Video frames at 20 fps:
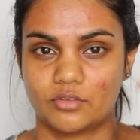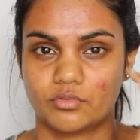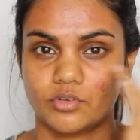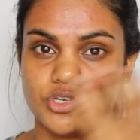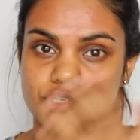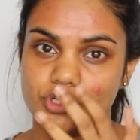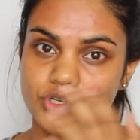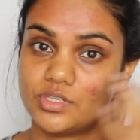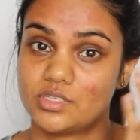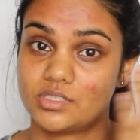
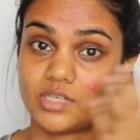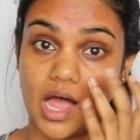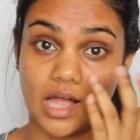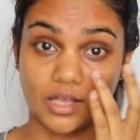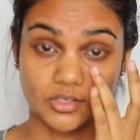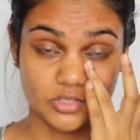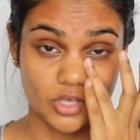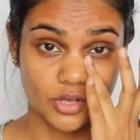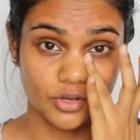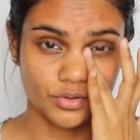reduce
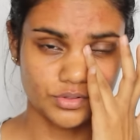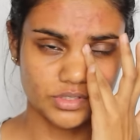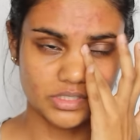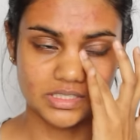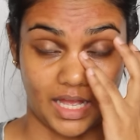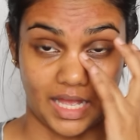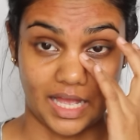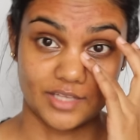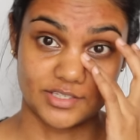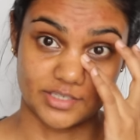dark circles.
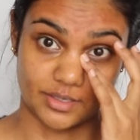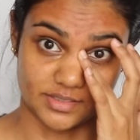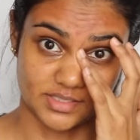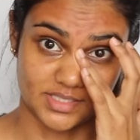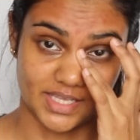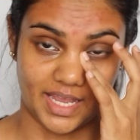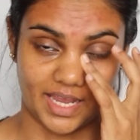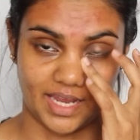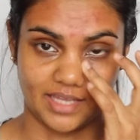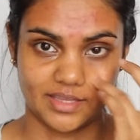As I was
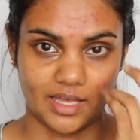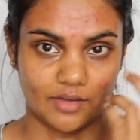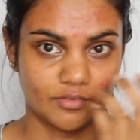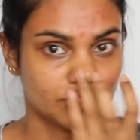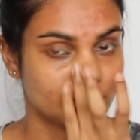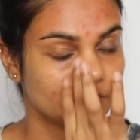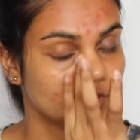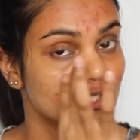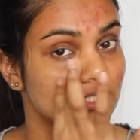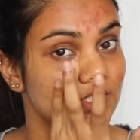saying, that
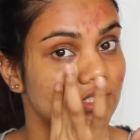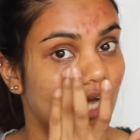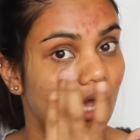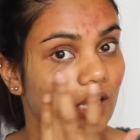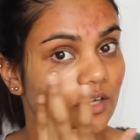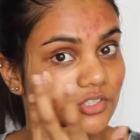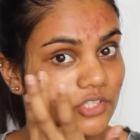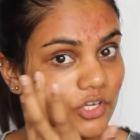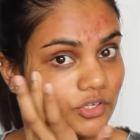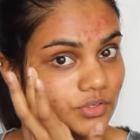reduce
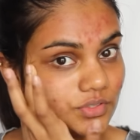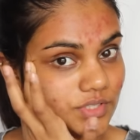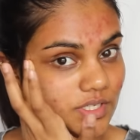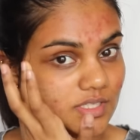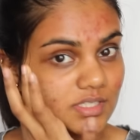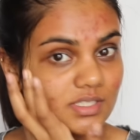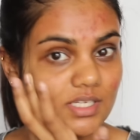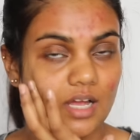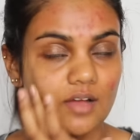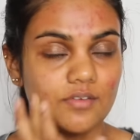dark circles
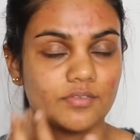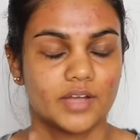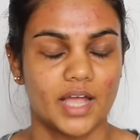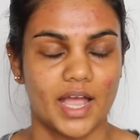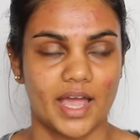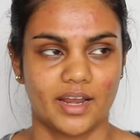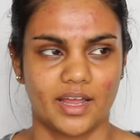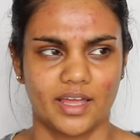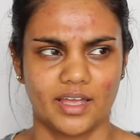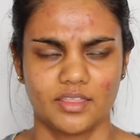and stuff.
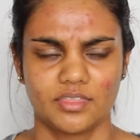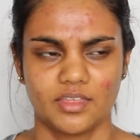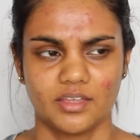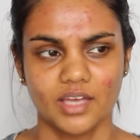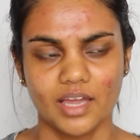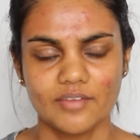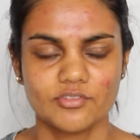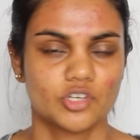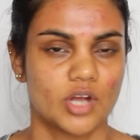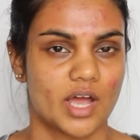And I
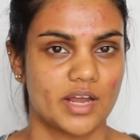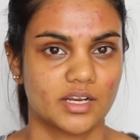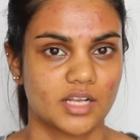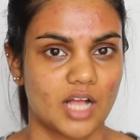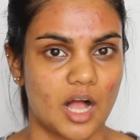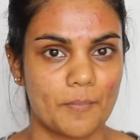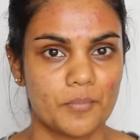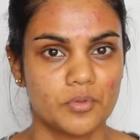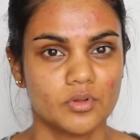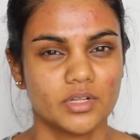think I've tried a
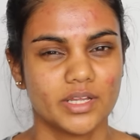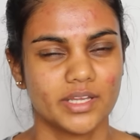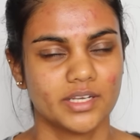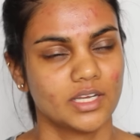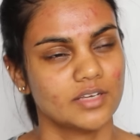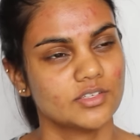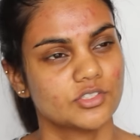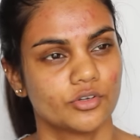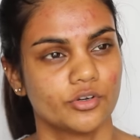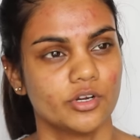couple
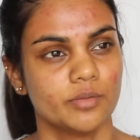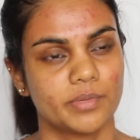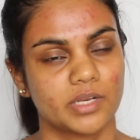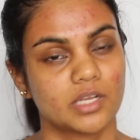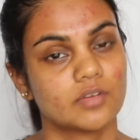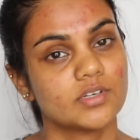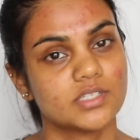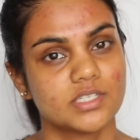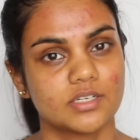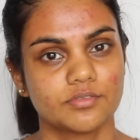and I saw a
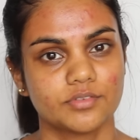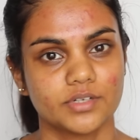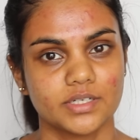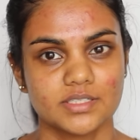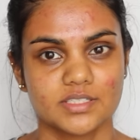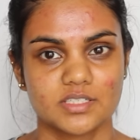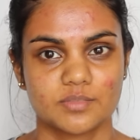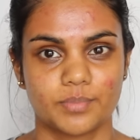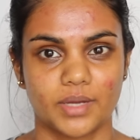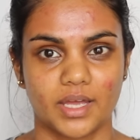bit of a
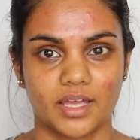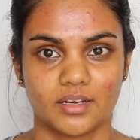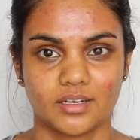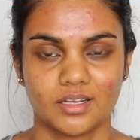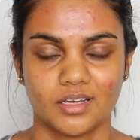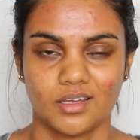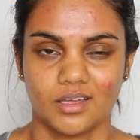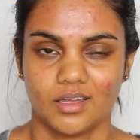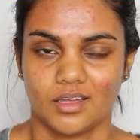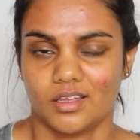difference, but
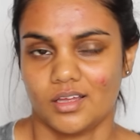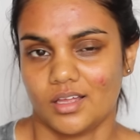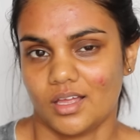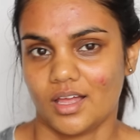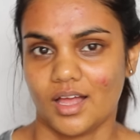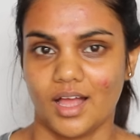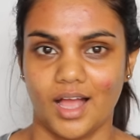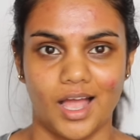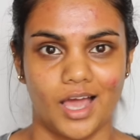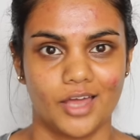
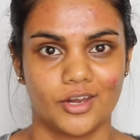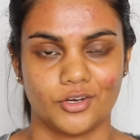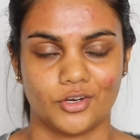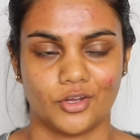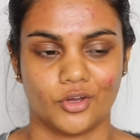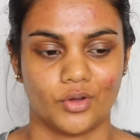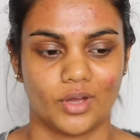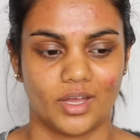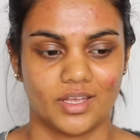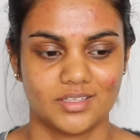I don't
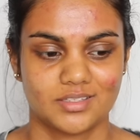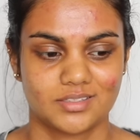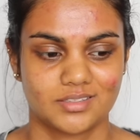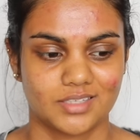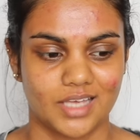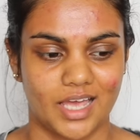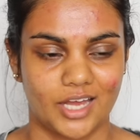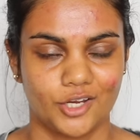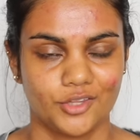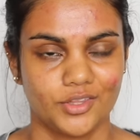know,
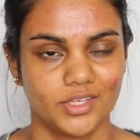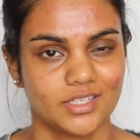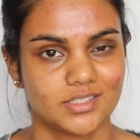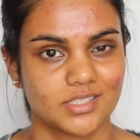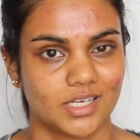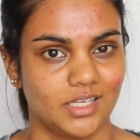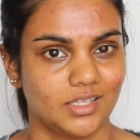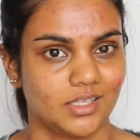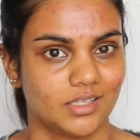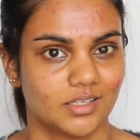I don't think
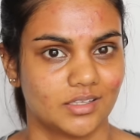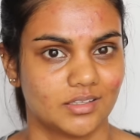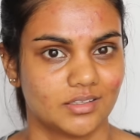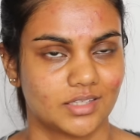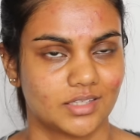it's anything